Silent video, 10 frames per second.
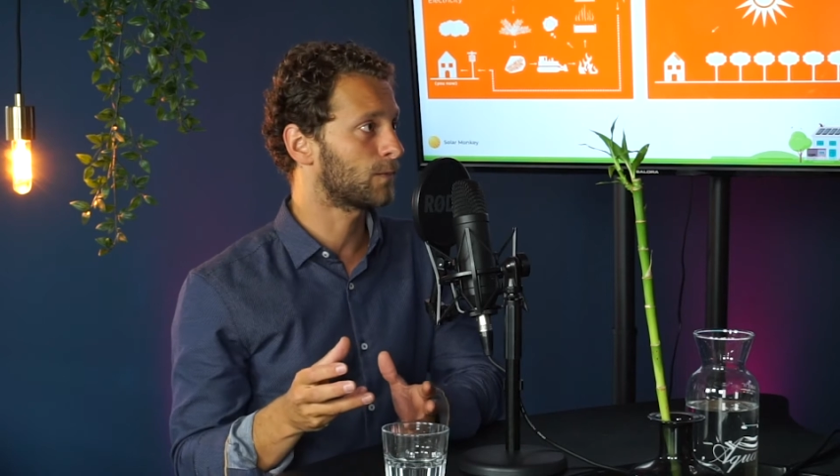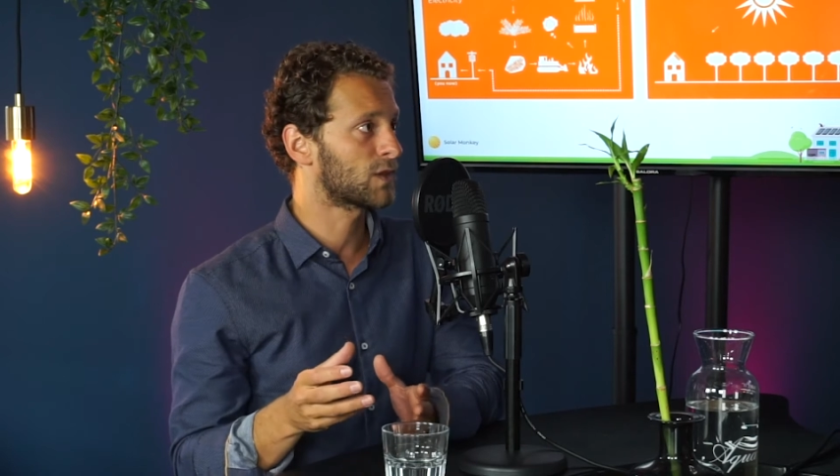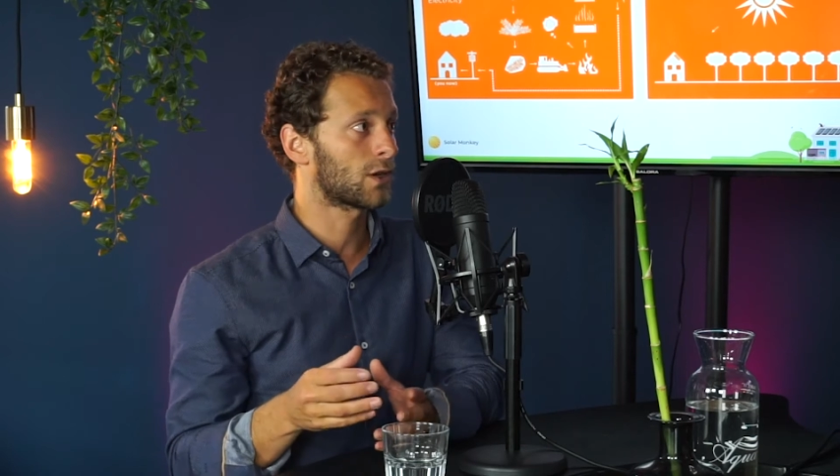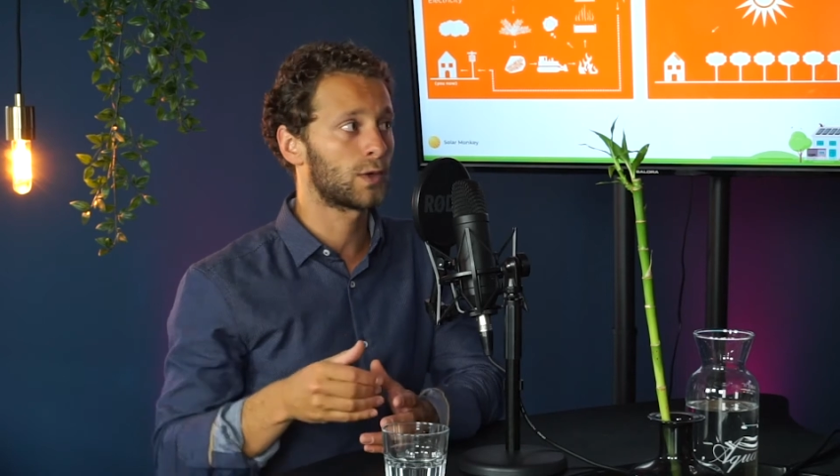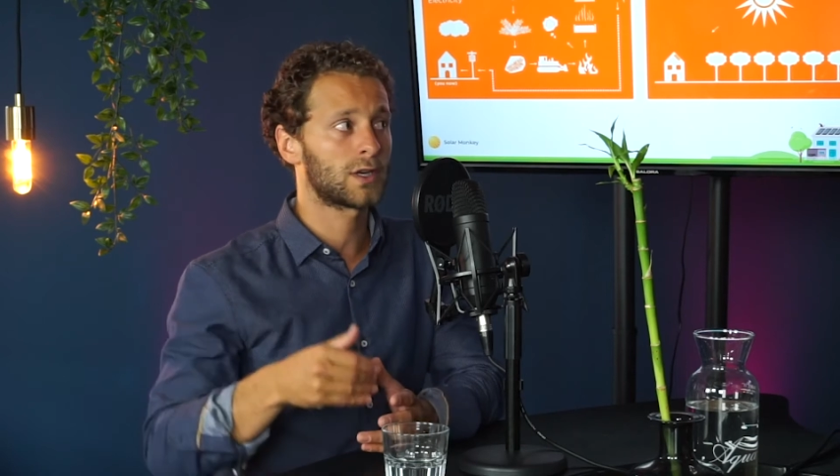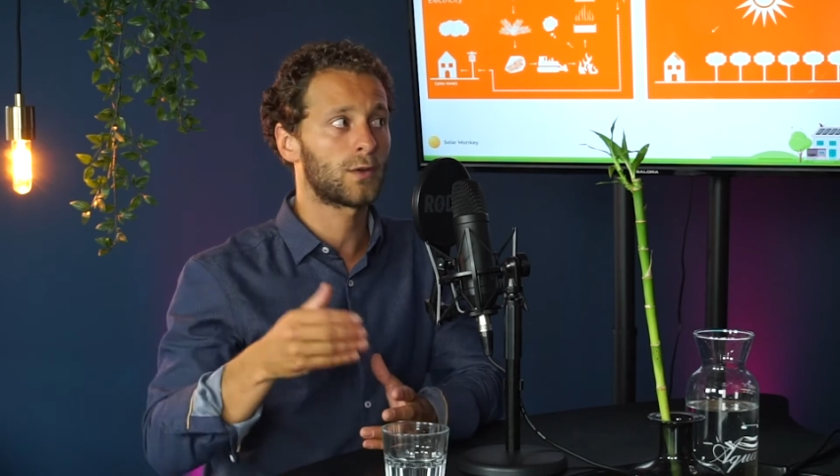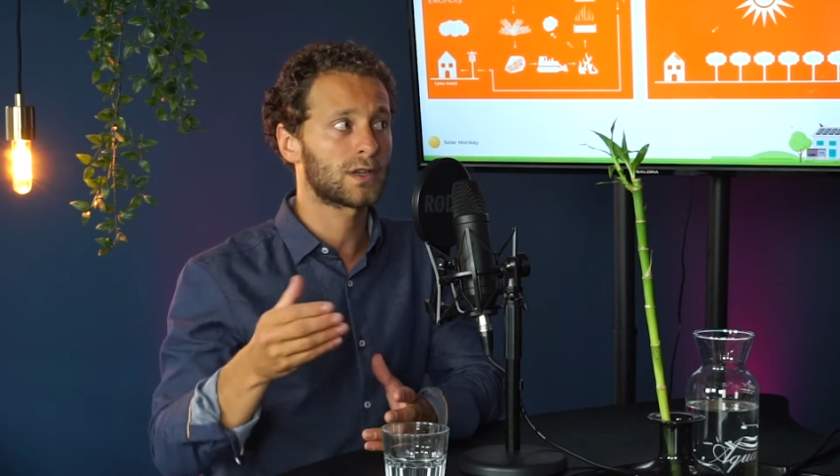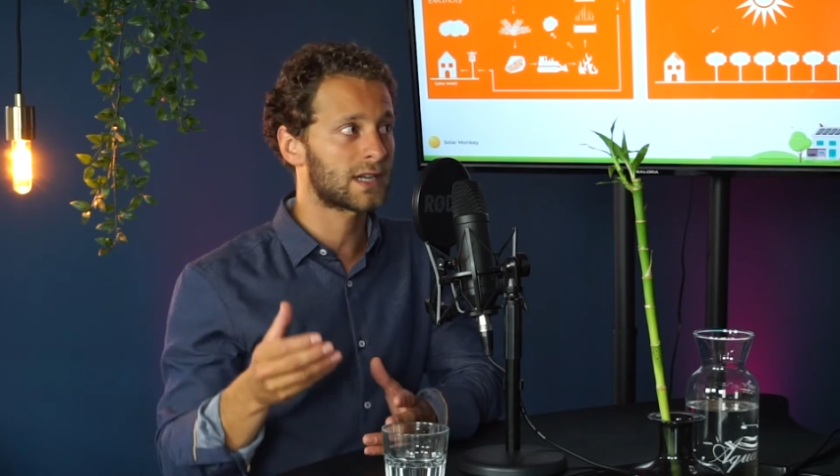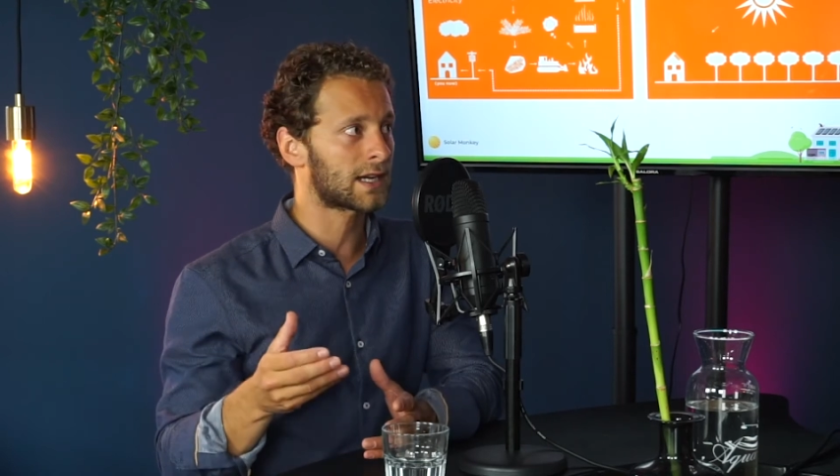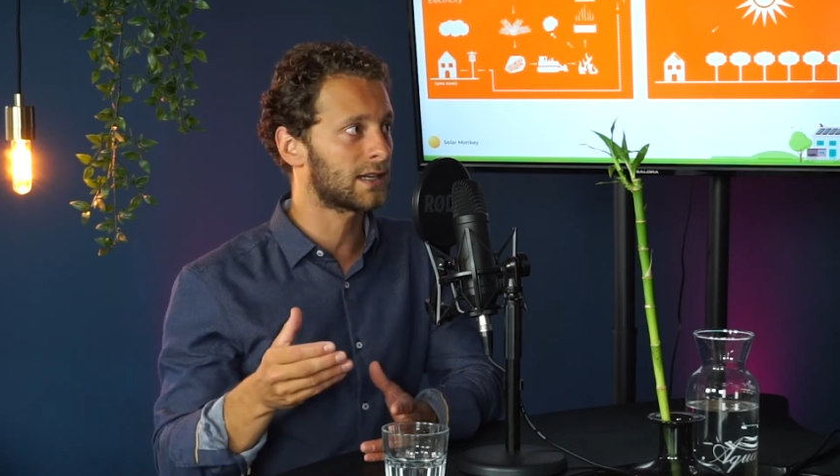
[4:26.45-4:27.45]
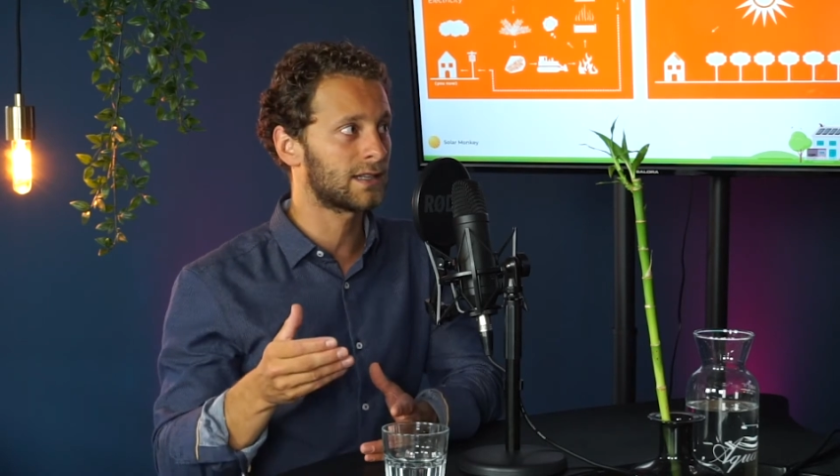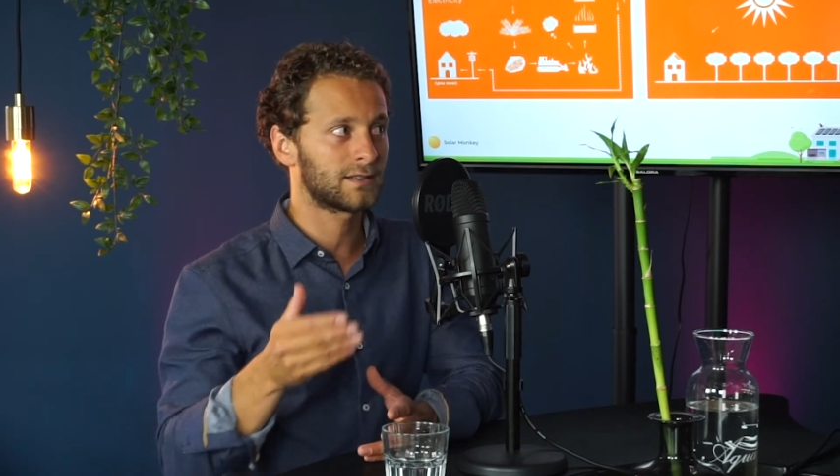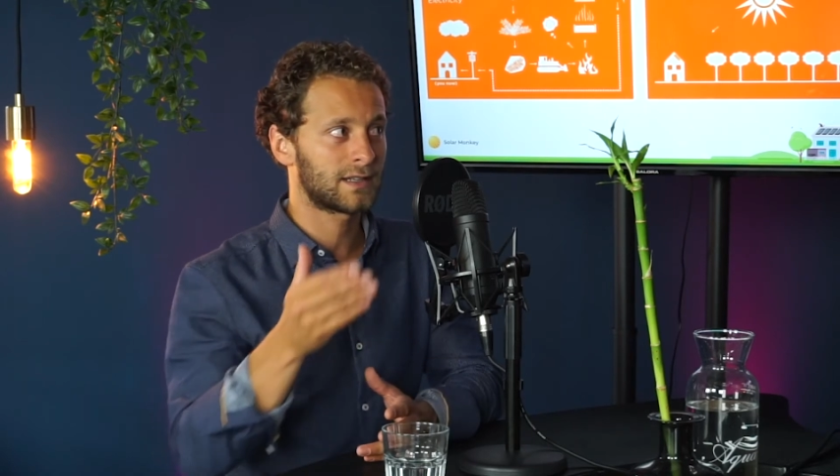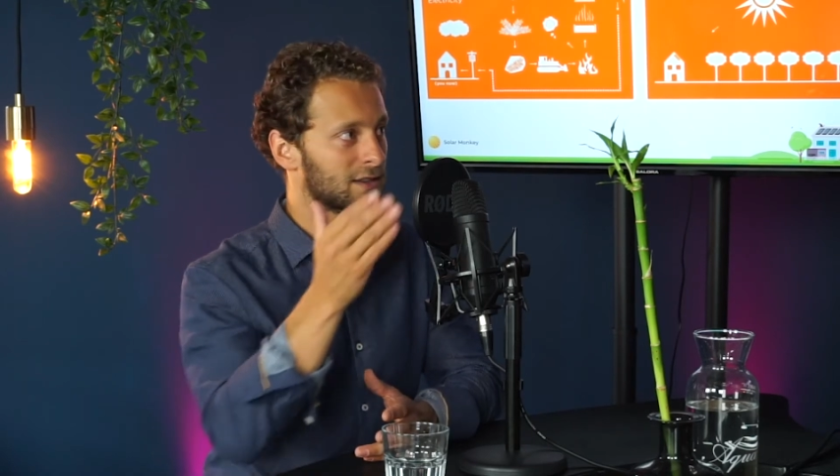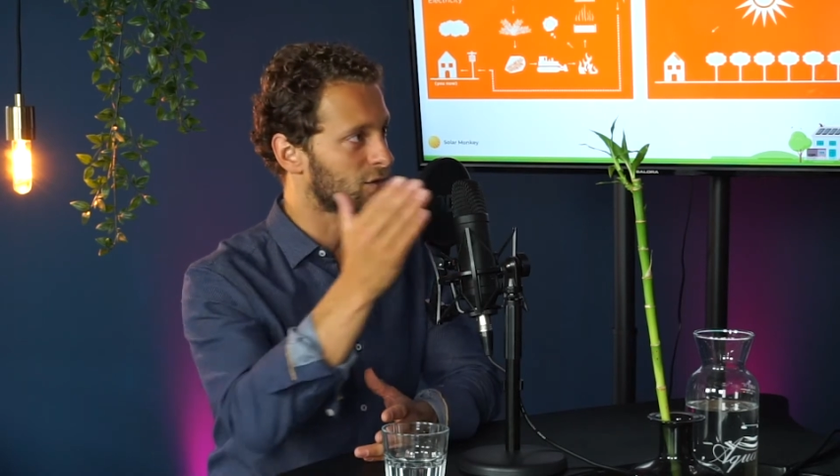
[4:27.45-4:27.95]
So we know exactly
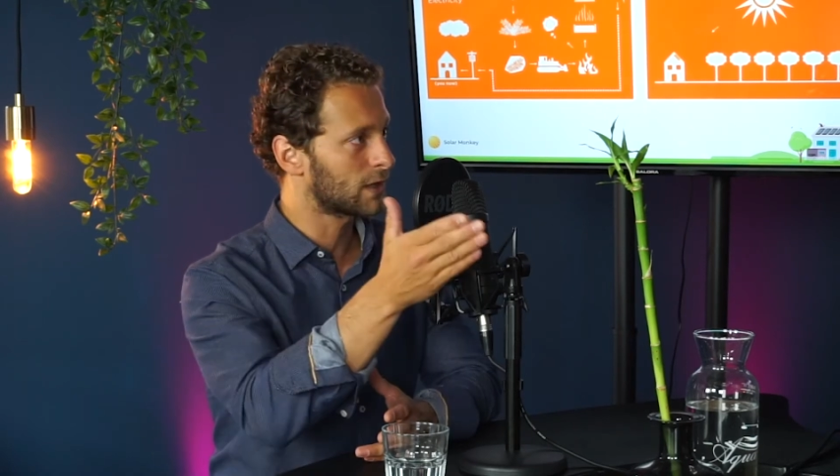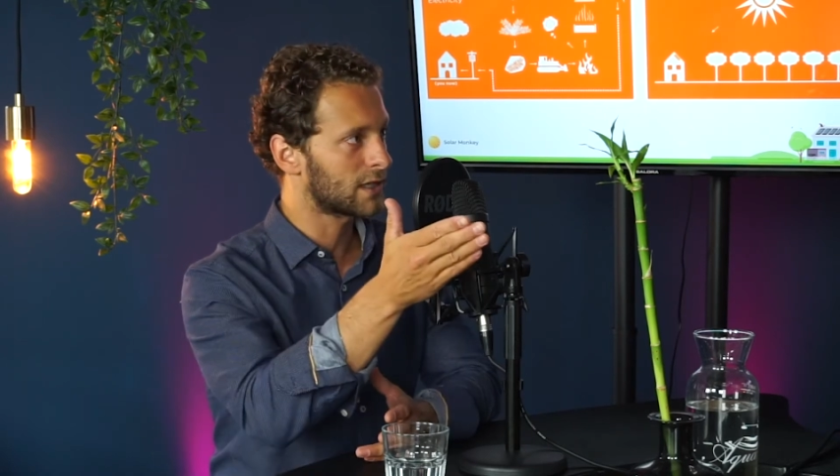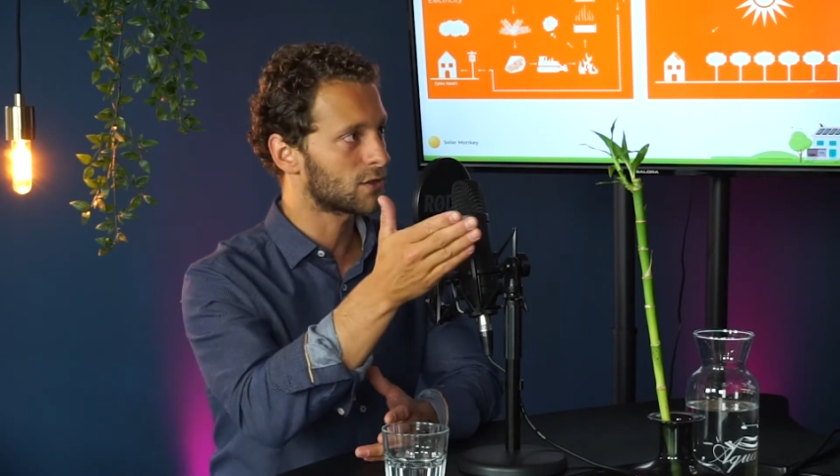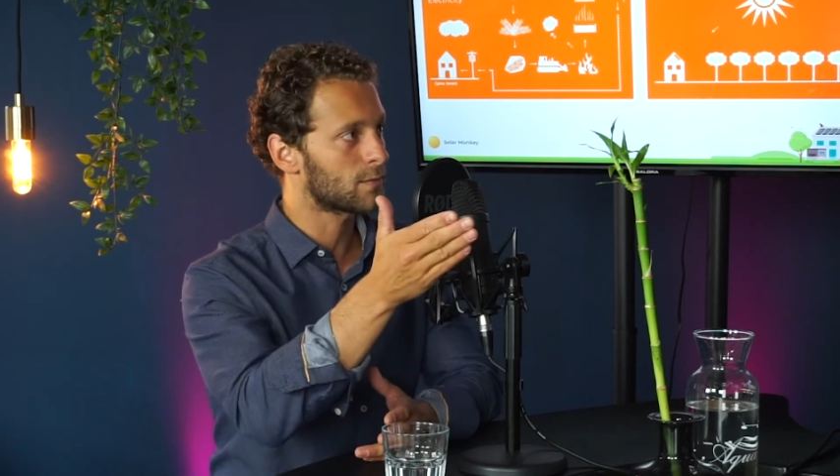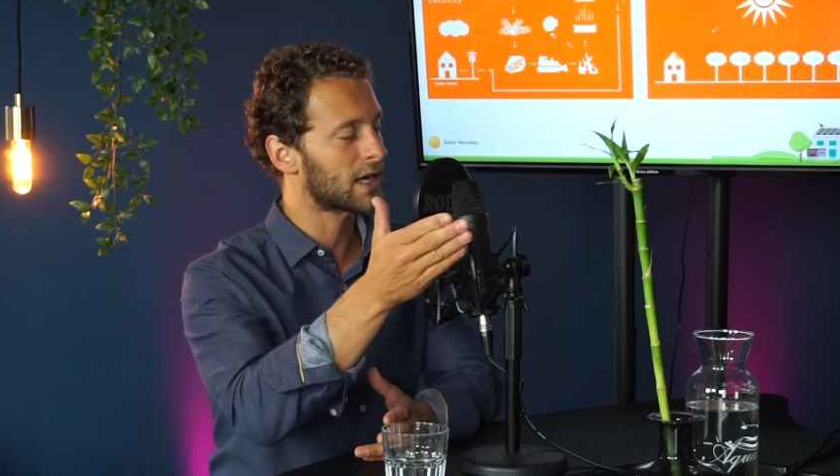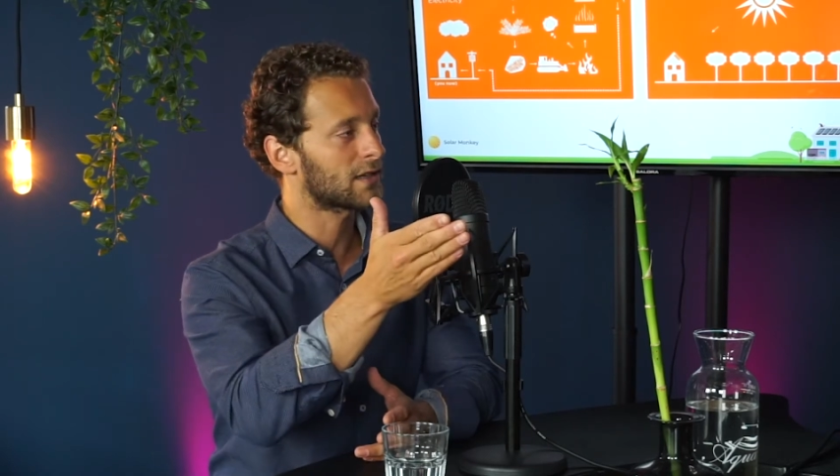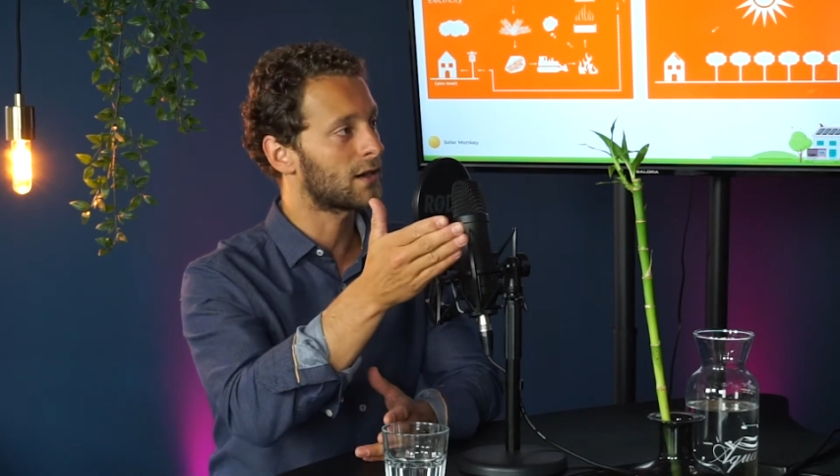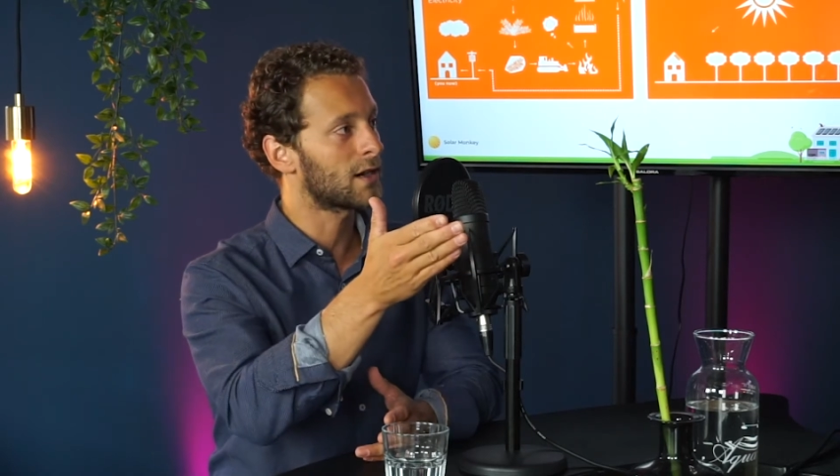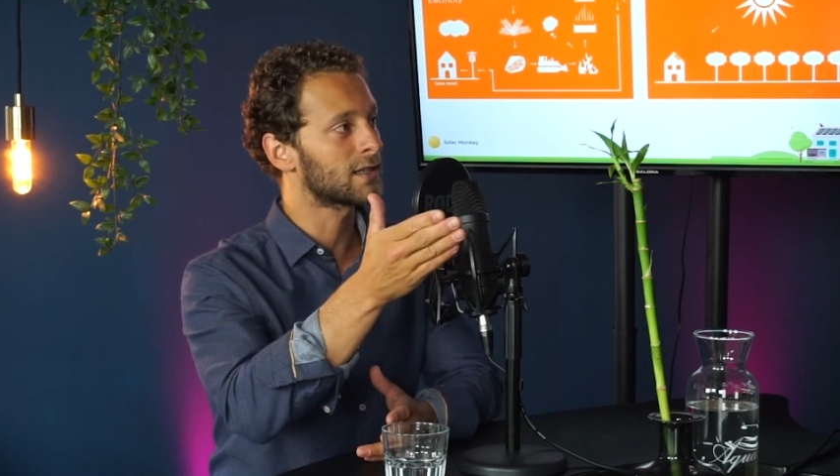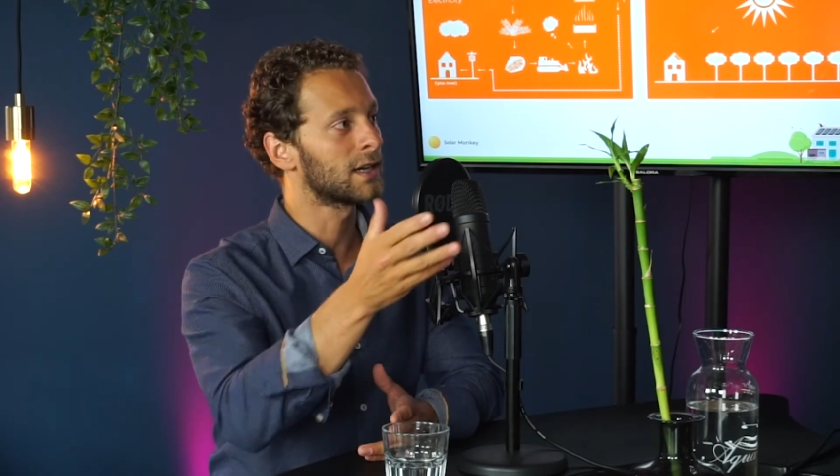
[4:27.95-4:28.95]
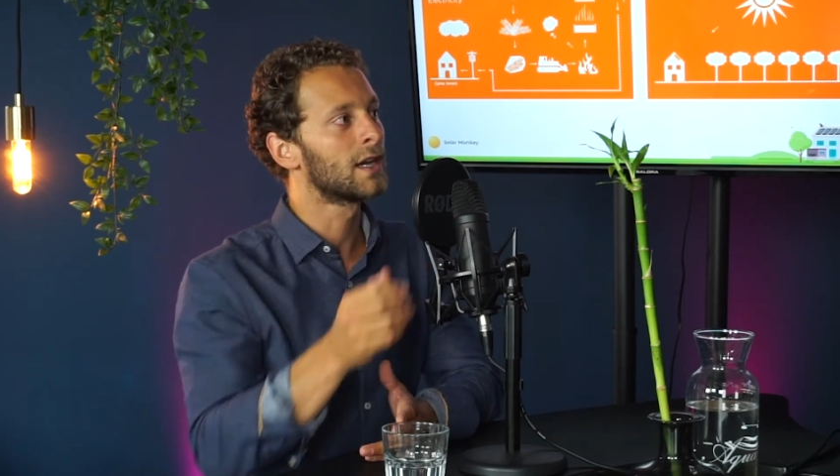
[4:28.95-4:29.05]
that tree in your backyard,